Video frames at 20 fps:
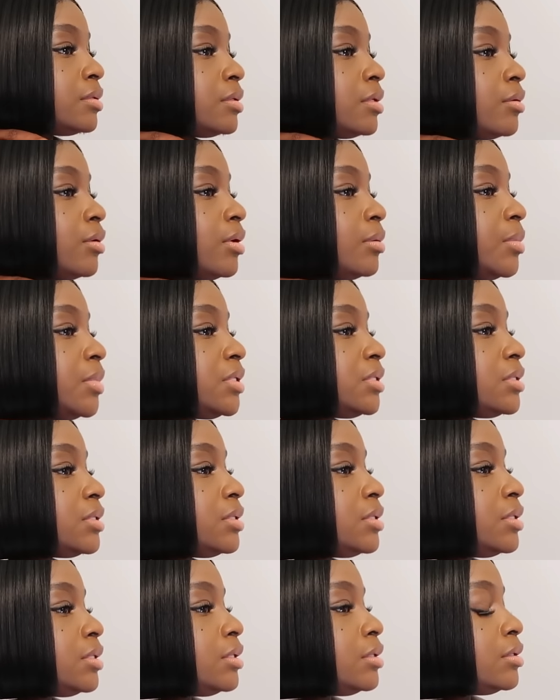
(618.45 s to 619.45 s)
So I'ma
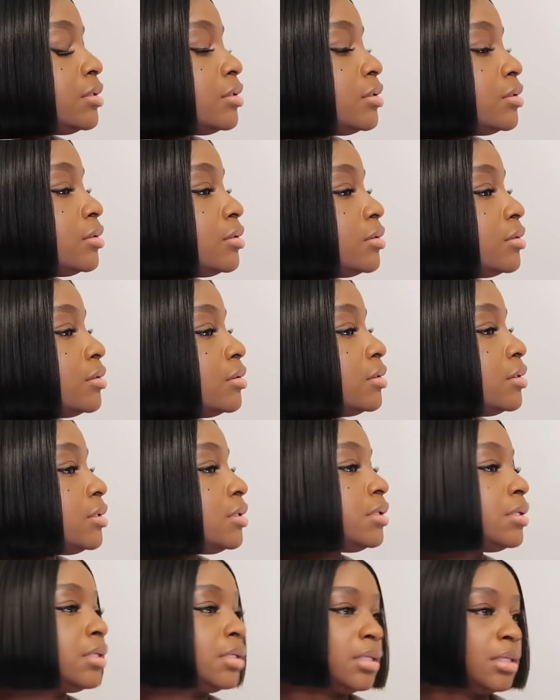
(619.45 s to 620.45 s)
still
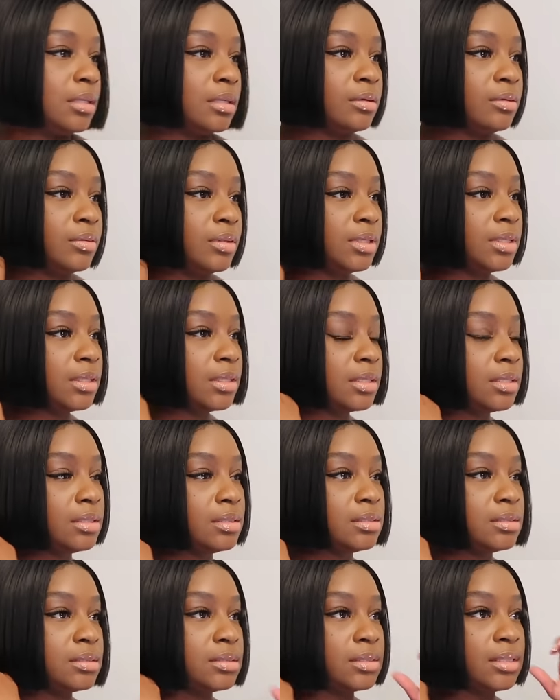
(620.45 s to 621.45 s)
get on that
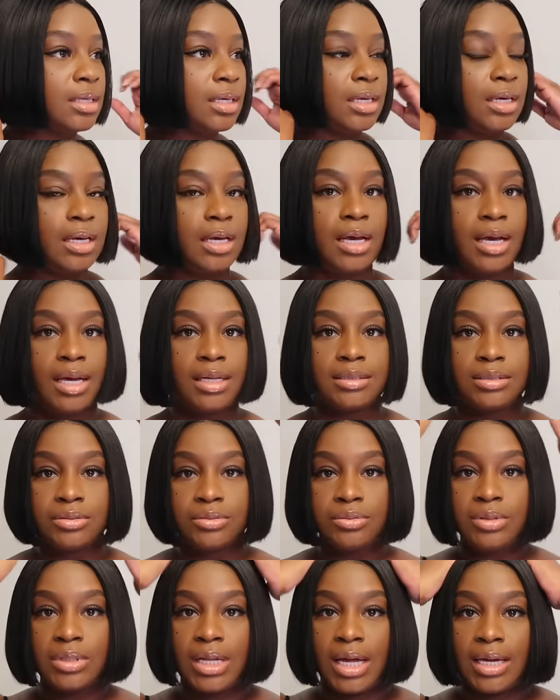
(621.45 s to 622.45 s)
cause I
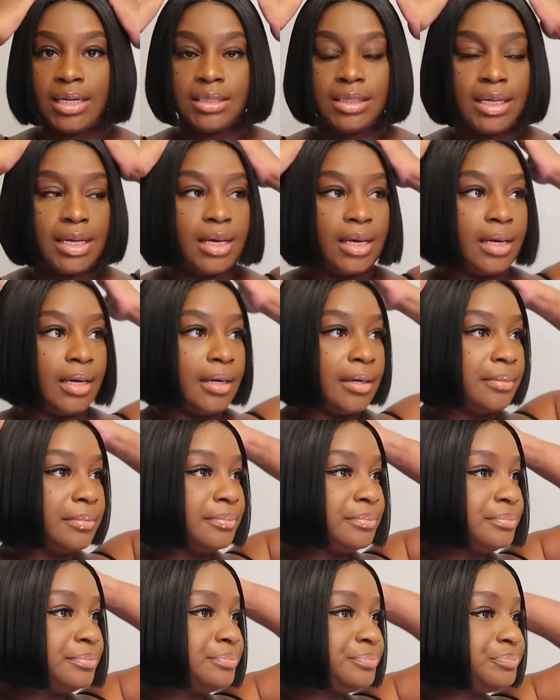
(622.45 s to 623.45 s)
do like the
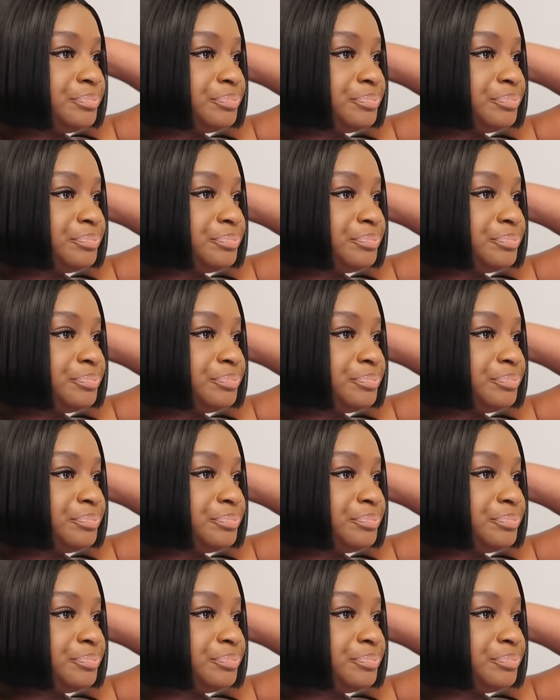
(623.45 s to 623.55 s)
app.